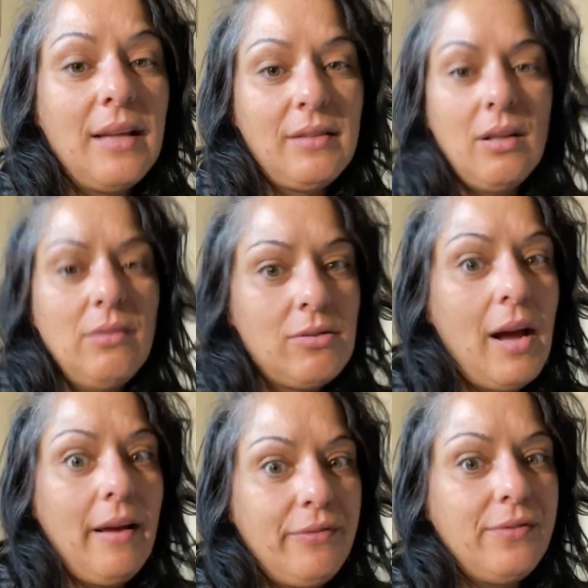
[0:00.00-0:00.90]
They'll
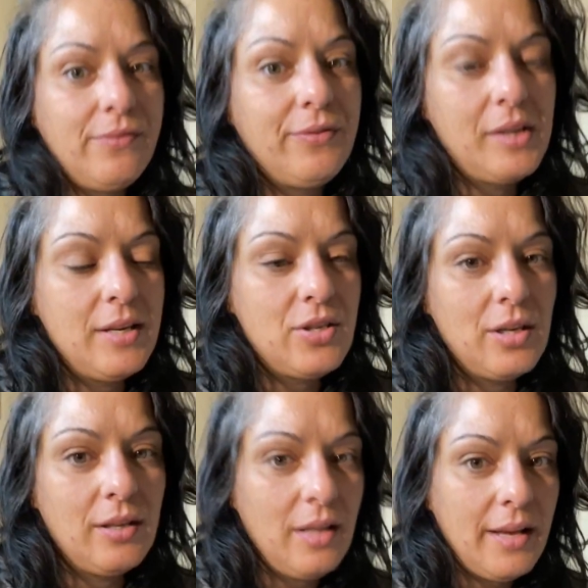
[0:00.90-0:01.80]
try freaky
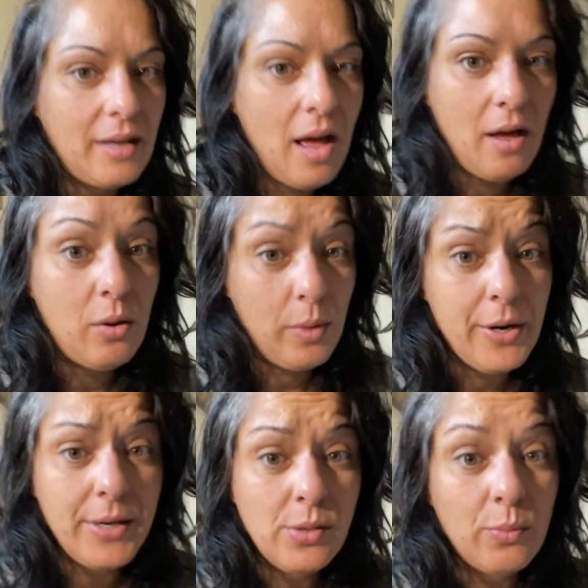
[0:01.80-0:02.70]
shit. Like
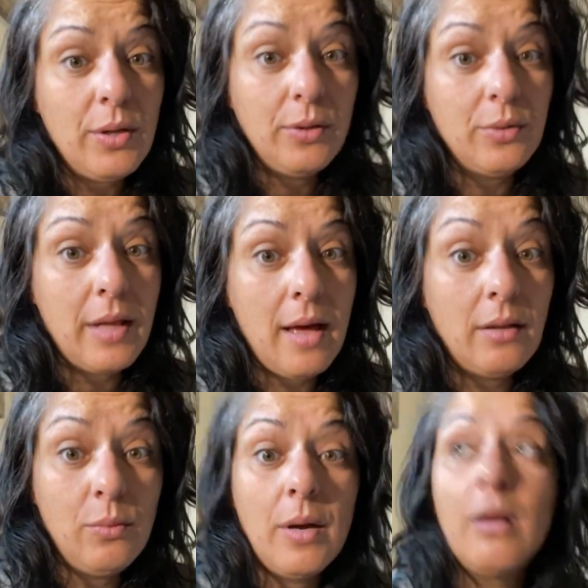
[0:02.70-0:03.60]
Aquarius will do that.
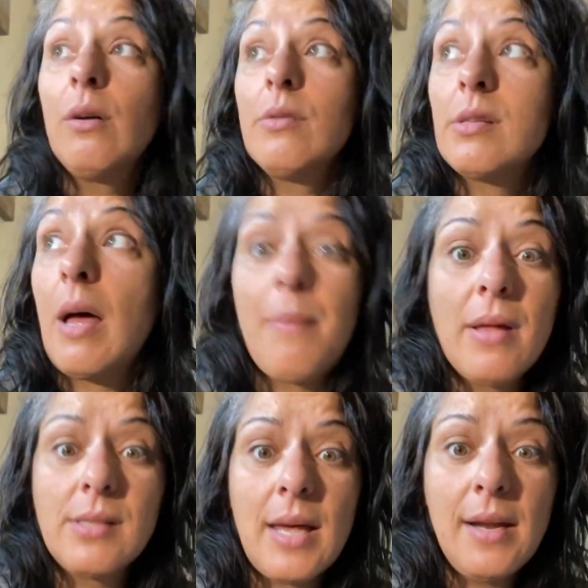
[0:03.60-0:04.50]
You want to go stop
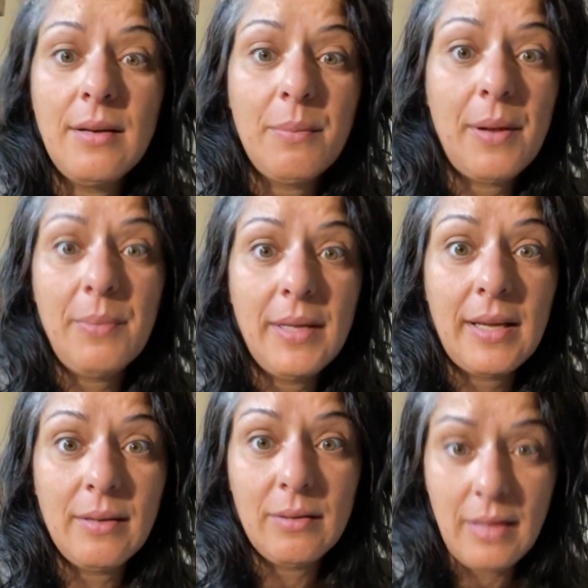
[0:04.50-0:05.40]
outside in the public
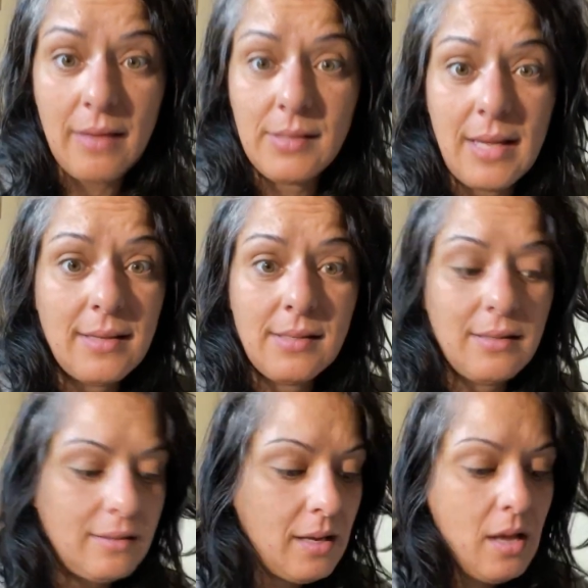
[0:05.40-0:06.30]
and have sex
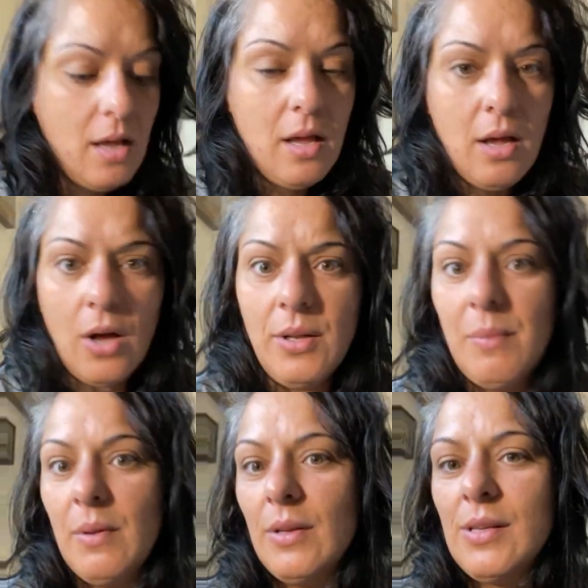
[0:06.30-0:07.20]
and on
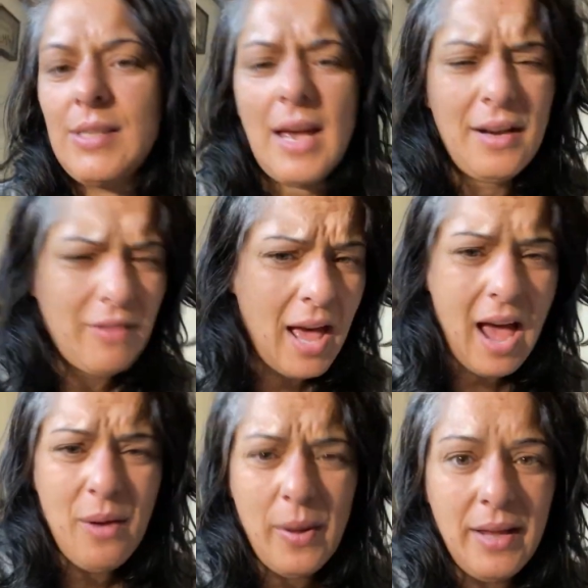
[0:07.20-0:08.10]
the side of the
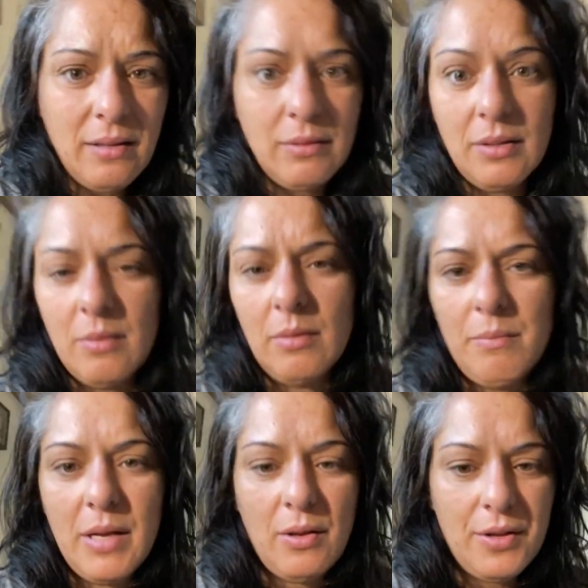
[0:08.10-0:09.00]
highway in the
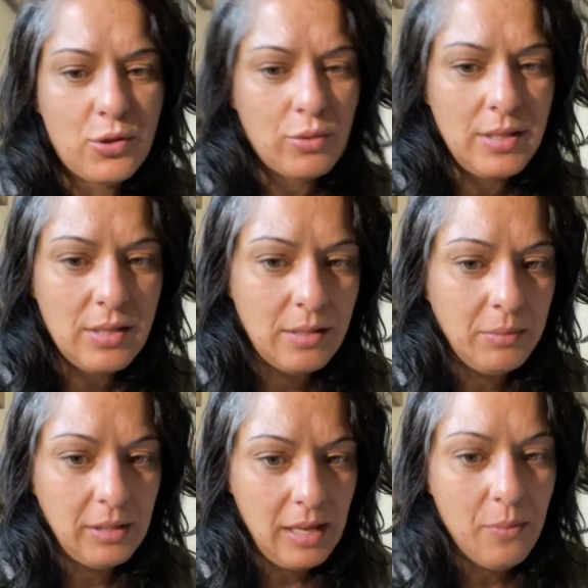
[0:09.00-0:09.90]
middle of the trees or
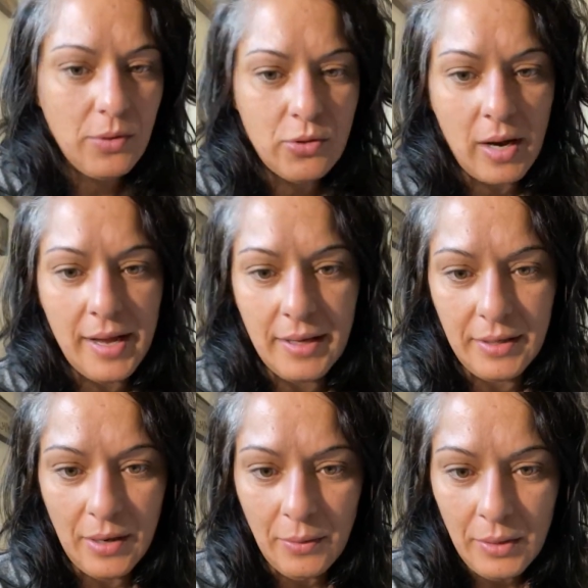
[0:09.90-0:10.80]
something, they will try it, you know?